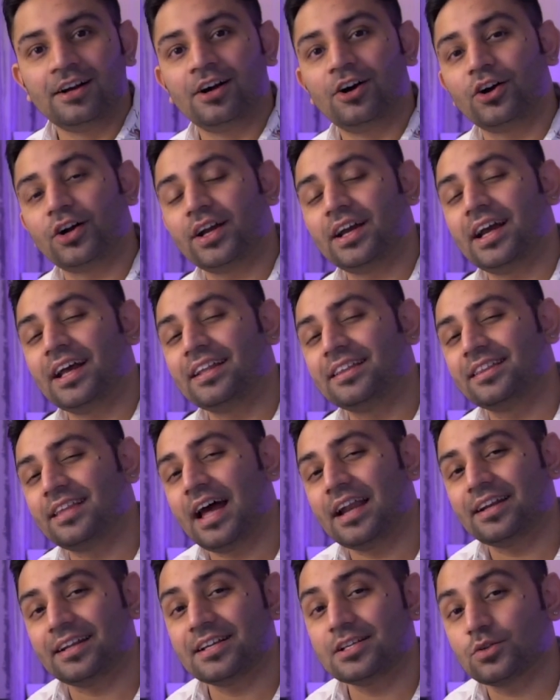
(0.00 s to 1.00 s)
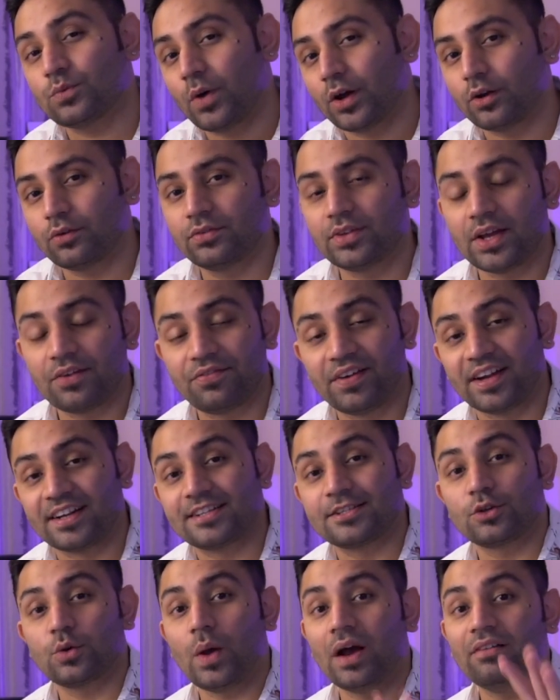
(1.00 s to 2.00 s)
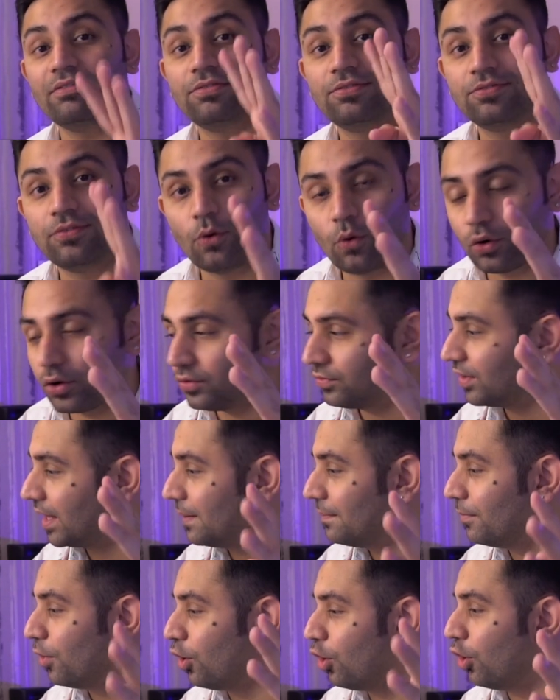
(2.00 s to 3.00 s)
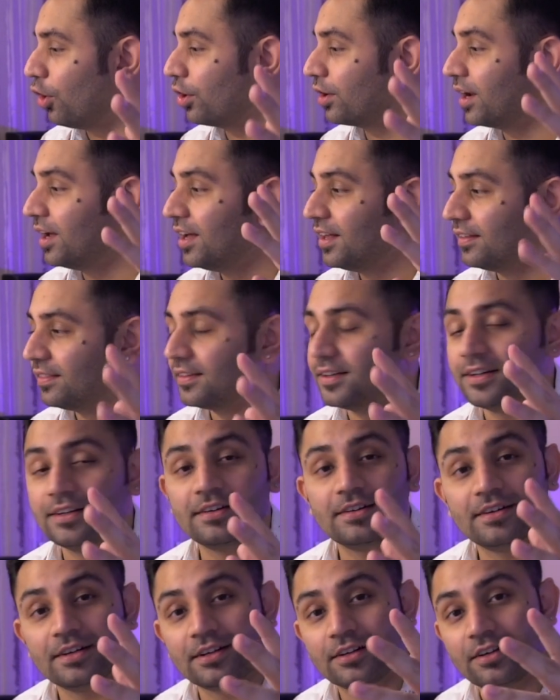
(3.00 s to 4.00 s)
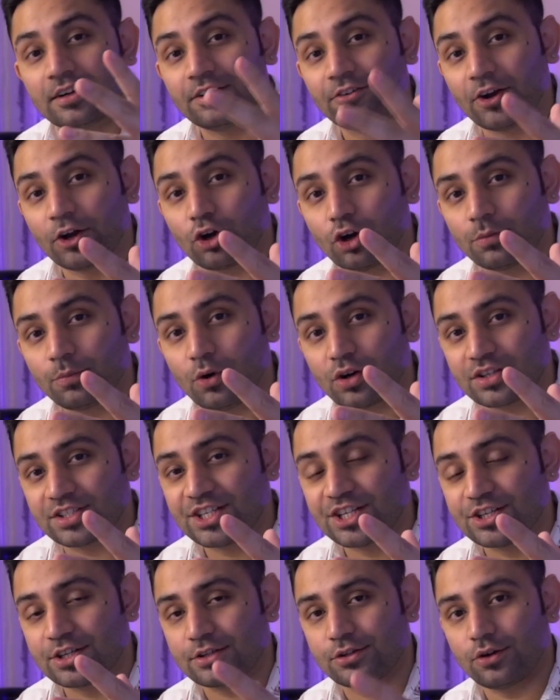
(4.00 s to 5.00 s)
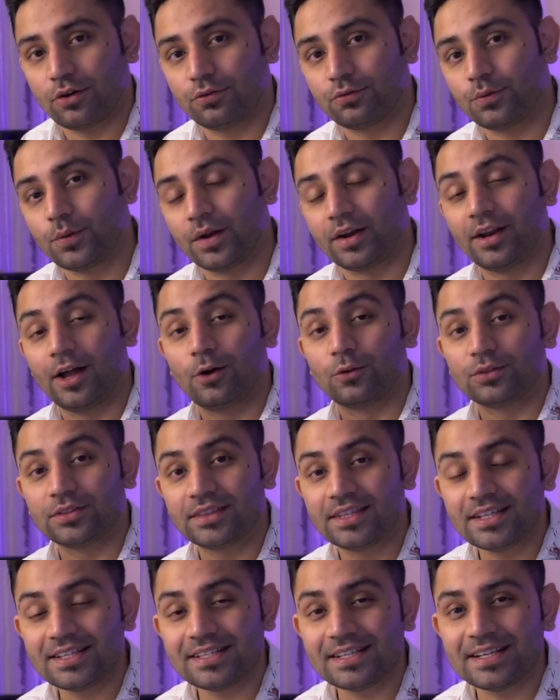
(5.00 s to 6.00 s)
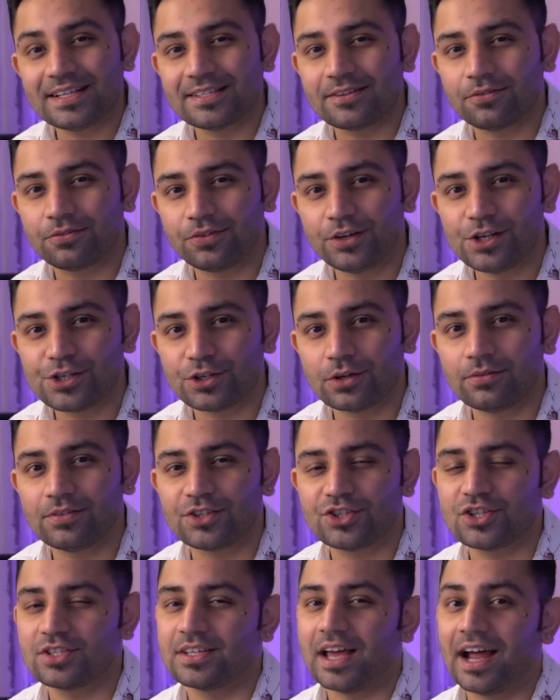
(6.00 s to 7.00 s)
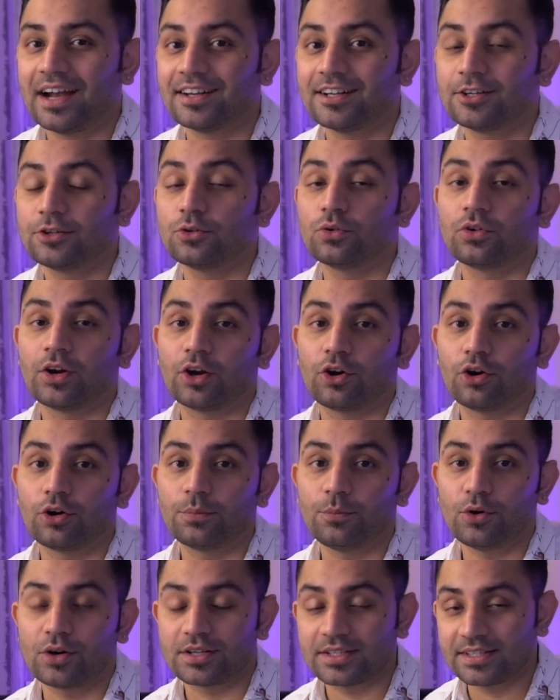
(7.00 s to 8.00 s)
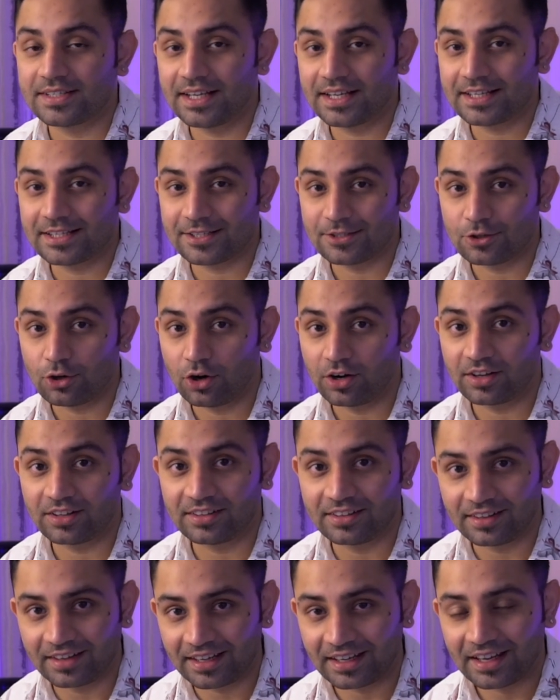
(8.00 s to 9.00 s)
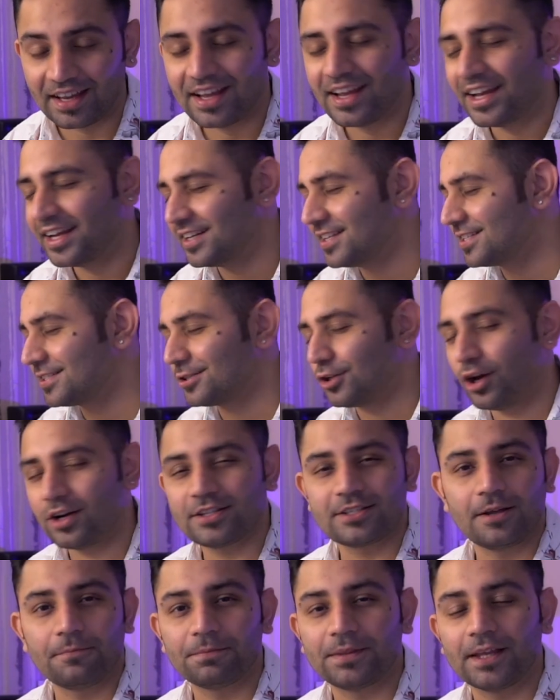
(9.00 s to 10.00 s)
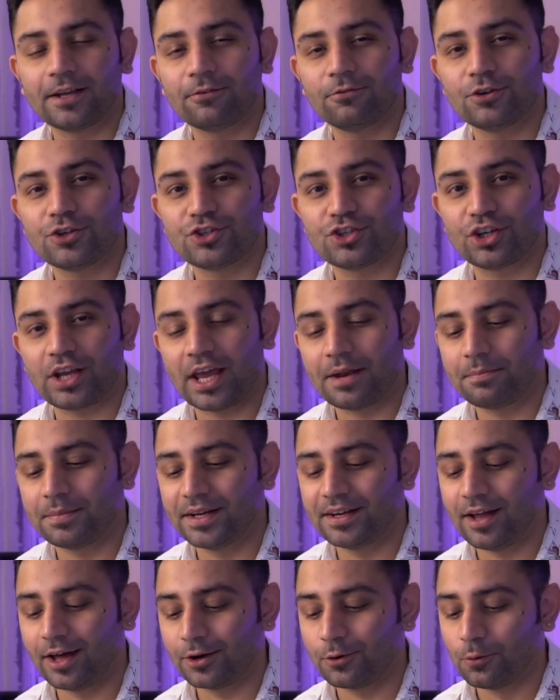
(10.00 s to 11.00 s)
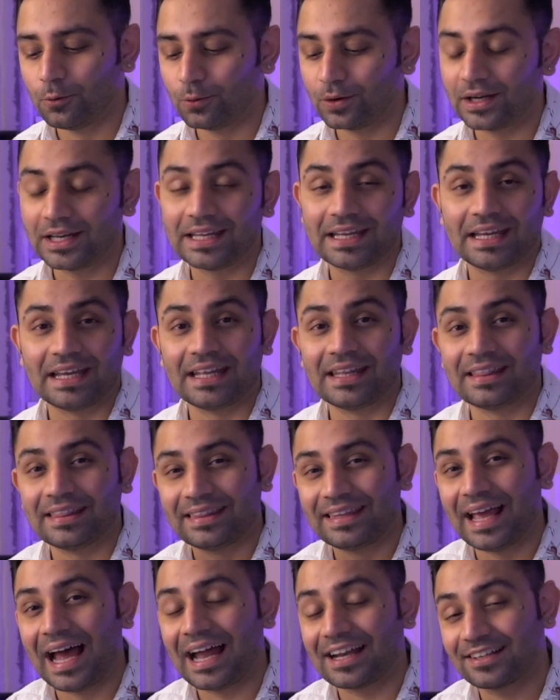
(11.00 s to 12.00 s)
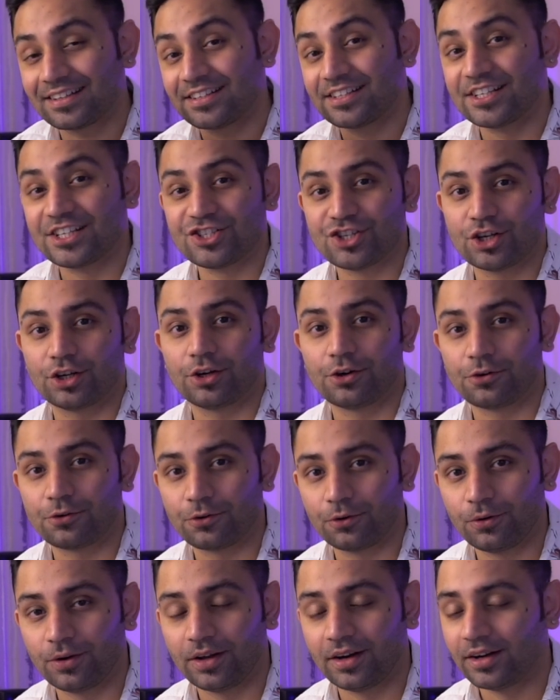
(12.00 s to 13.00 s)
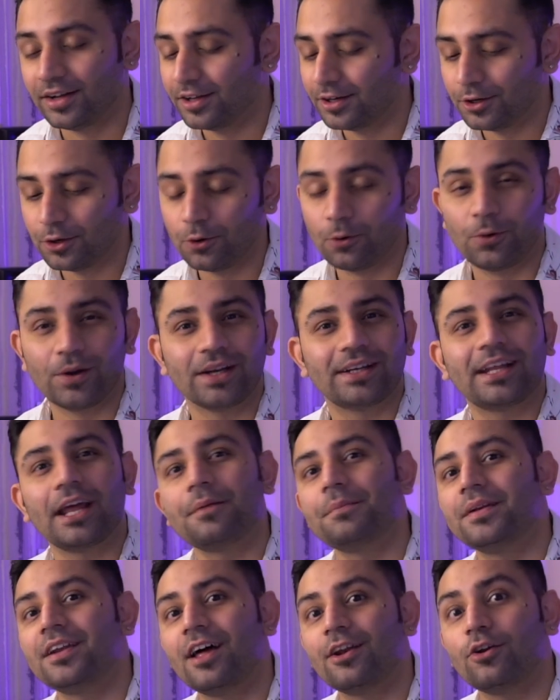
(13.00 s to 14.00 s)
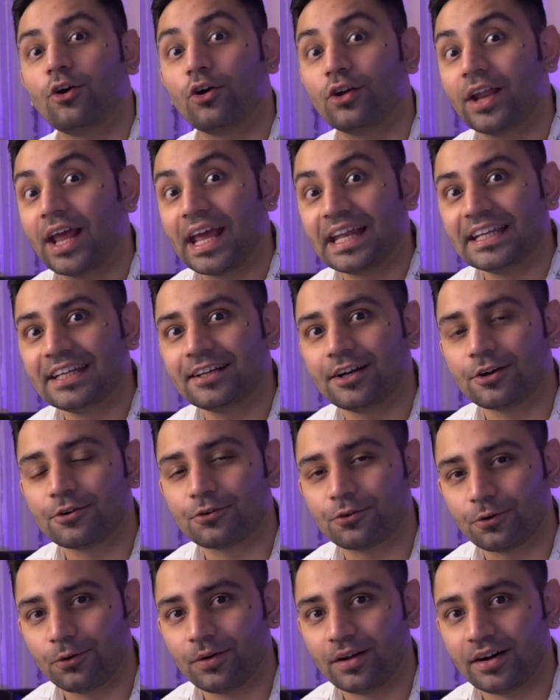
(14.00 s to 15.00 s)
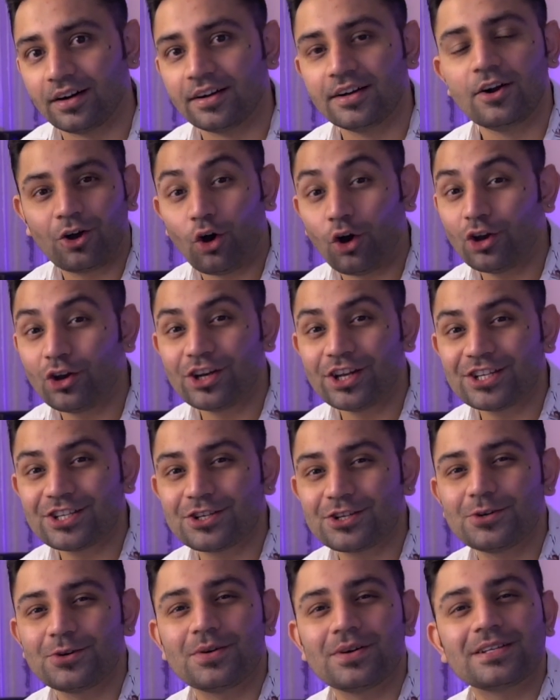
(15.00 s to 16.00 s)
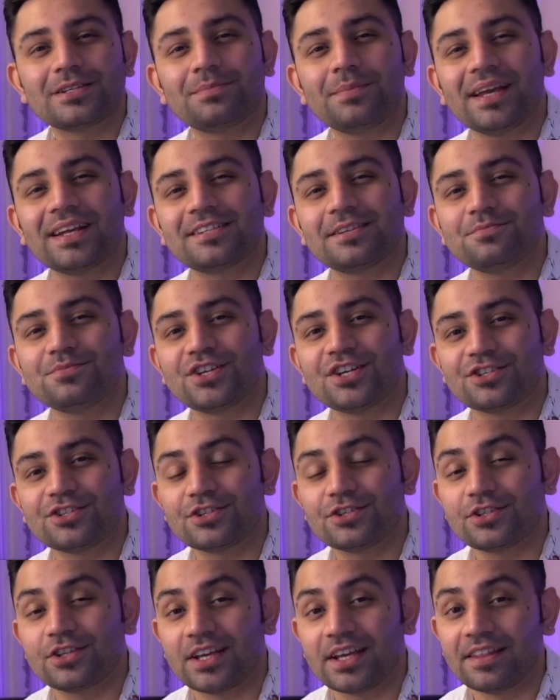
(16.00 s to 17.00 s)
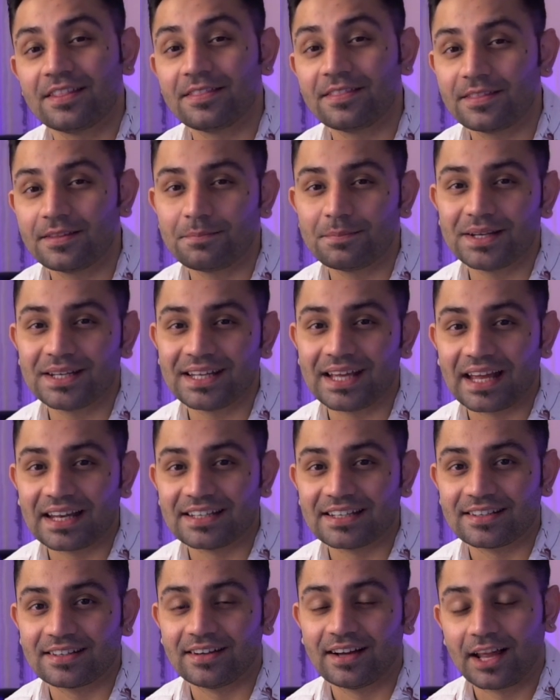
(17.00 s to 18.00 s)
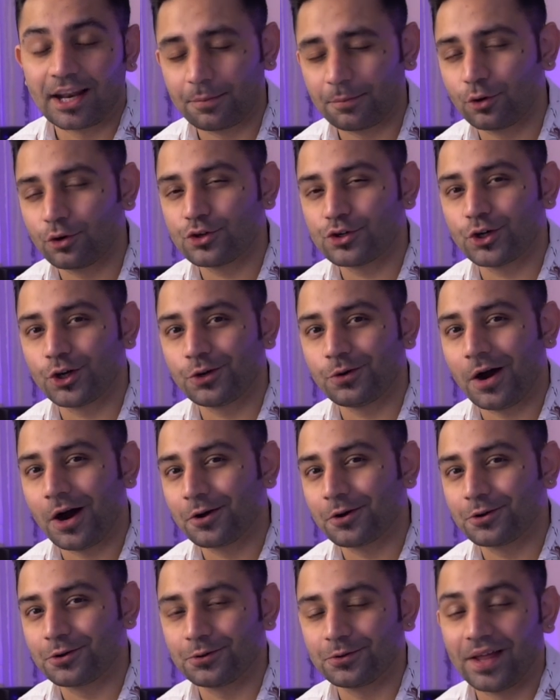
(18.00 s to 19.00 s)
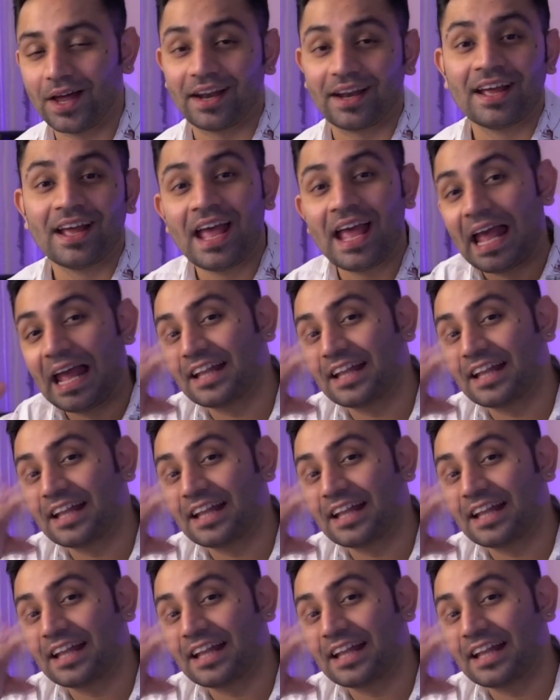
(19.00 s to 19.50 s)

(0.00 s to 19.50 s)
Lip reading: Okay, and that is one of the effects. You have 4 of them on the rekordbox DJ software. Now this is a feature which is added to rekordbox 6.3. It is not something which can be done only in that DJ controller. No, it can be done on any controller. All you need to do is make some changes in the MIDI editor, and I'm going to show you how to do that.